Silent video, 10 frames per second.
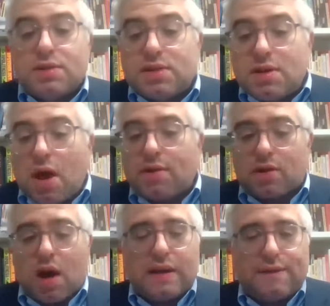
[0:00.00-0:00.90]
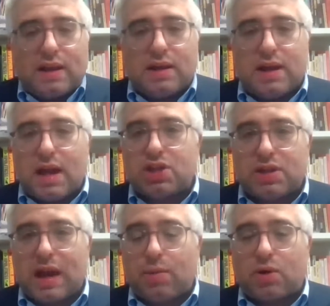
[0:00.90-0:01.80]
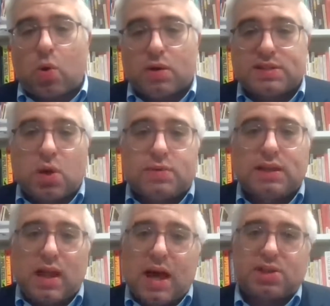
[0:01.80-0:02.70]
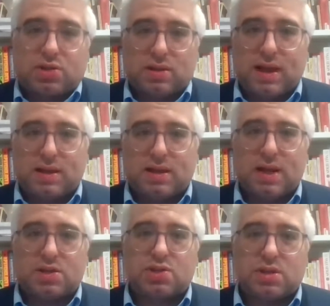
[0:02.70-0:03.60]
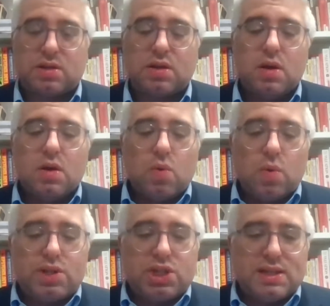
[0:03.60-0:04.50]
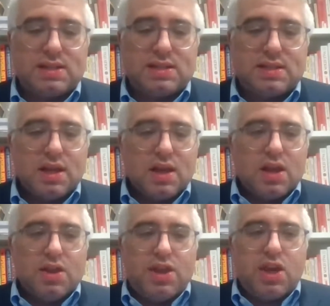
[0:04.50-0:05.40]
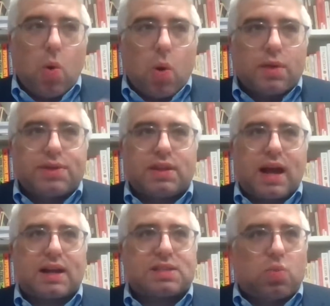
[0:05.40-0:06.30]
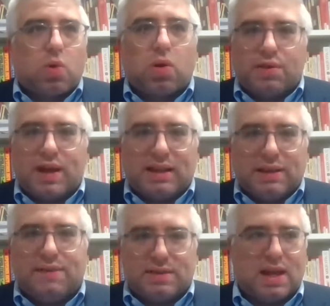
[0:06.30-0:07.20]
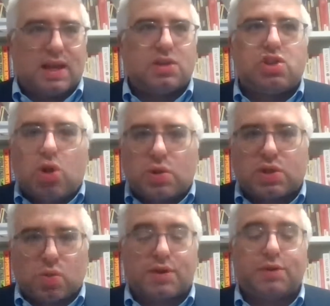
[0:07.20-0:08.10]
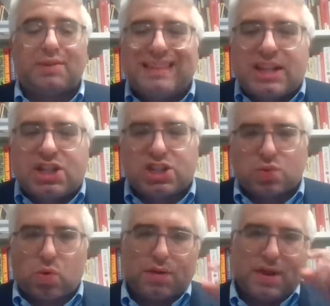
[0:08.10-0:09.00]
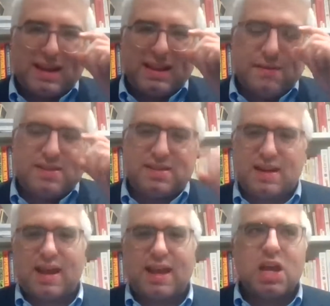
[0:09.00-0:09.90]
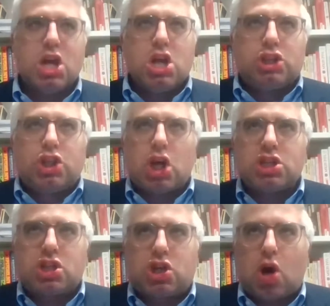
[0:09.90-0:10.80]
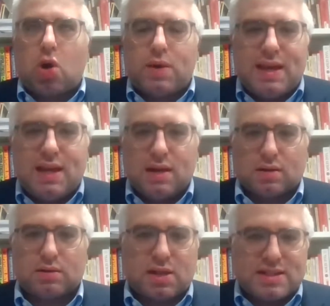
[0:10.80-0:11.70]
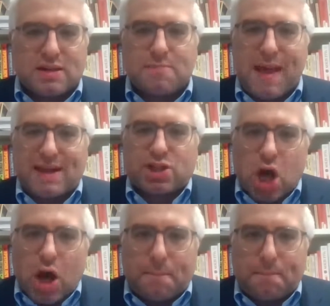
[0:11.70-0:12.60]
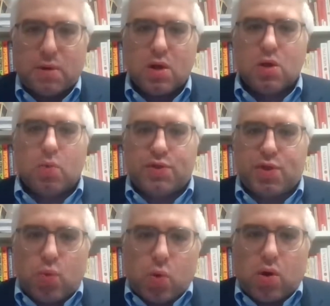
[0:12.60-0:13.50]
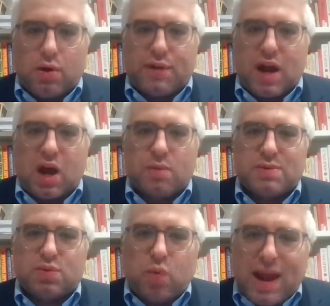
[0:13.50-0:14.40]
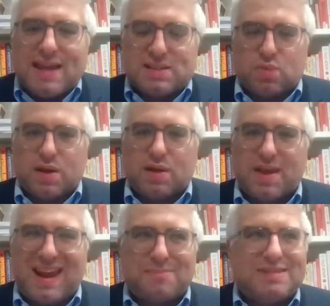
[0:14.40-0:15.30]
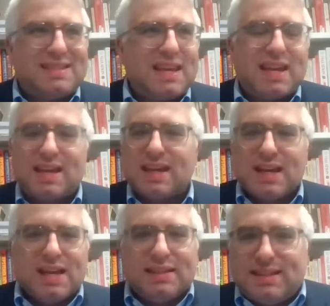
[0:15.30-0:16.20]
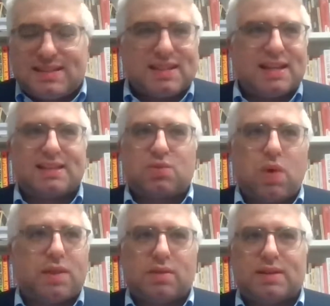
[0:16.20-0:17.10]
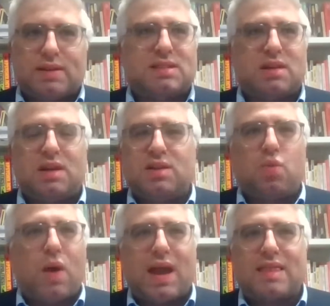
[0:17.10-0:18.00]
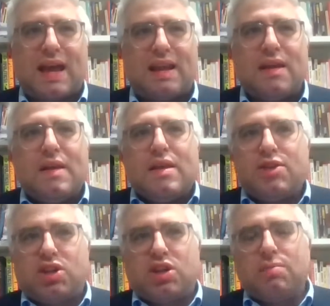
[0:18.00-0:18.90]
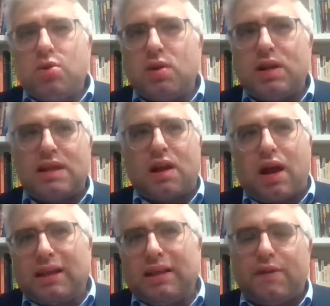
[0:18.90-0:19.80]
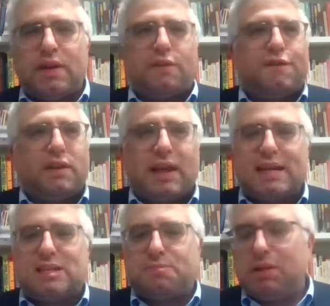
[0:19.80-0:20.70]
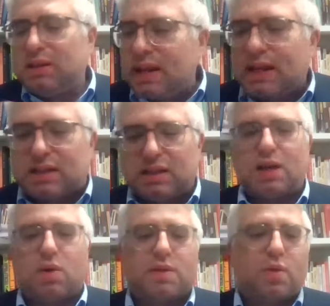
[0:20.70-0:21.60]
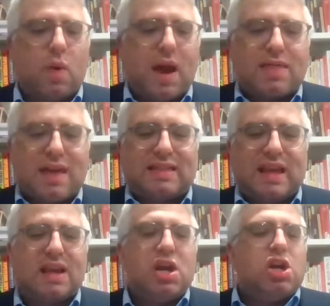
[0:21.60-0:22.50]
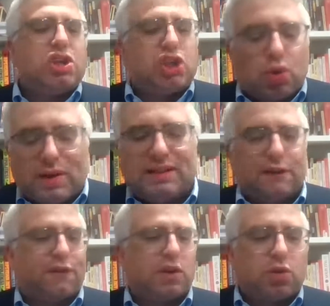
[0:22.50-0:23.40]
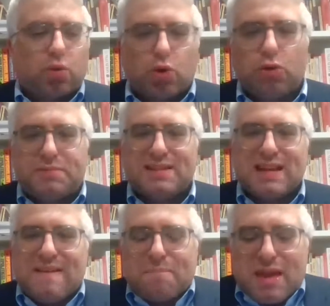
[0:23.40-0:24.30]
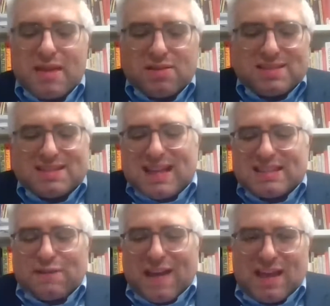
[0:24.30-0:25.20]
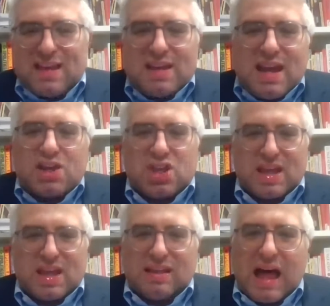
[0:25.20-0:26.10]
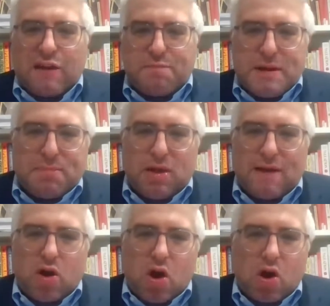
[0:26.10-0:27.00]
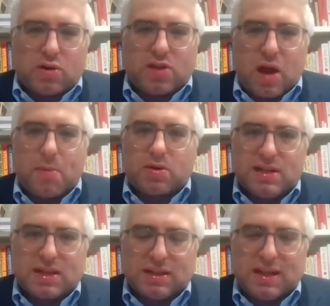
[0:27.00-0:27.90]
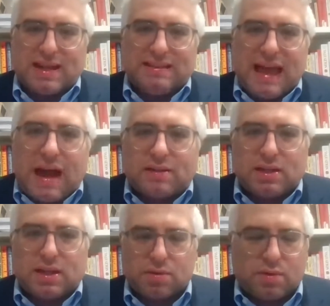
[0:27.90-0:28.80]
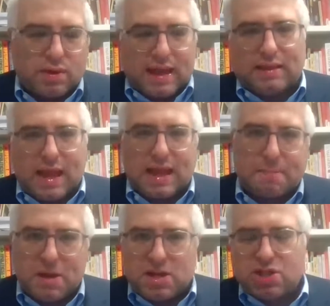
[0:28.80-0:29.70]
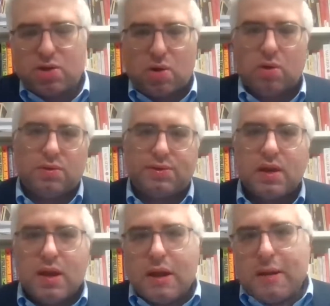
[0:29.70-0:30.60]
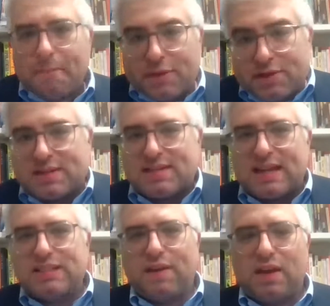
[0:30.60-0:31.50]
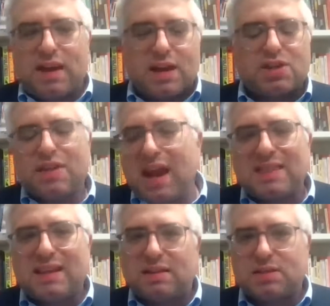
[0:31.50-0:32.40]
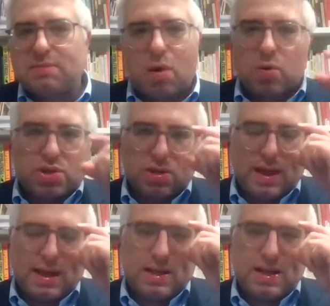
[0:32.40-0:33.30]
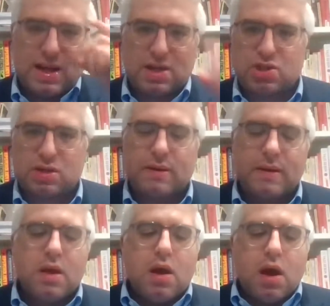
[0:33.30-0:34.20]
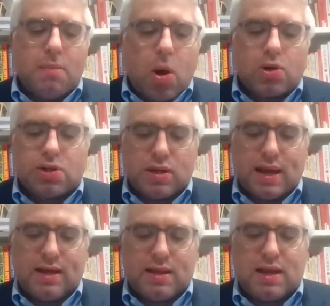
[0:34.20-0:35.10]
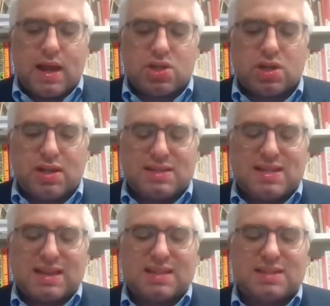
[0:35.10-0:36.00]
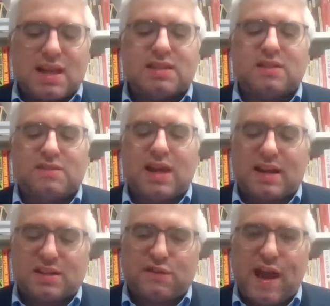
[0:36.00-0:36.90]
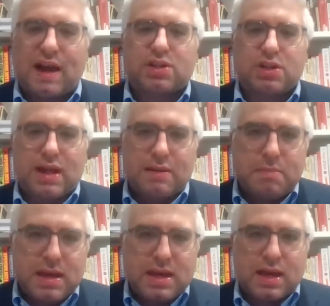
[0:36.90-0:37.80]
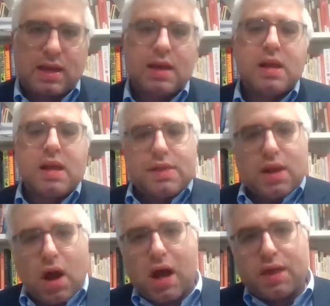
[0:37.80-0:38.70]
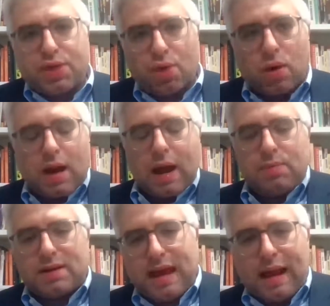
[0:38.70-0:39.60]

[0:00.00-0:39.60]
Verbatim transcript: There's another kind of alienation that I would call sociological alienation, which is the Orthodox world that I live in today, the Jewish world, the religious world that I live in today, doesn't cohere, doesn't match up with the world that I was raised with. And I'm seeing dissonance, whether it's uh, in the way that the community that I live in affiliates politically or the way that they treat different groups. There's a sense of alienation that a lot of people have a hard time articulating loudly or they'll get like pigeonholed. But there's a sense of alienation. Then I think there's emotional alienation. Emotional alienation is that the sense of satisfaction and meaning that I thought I would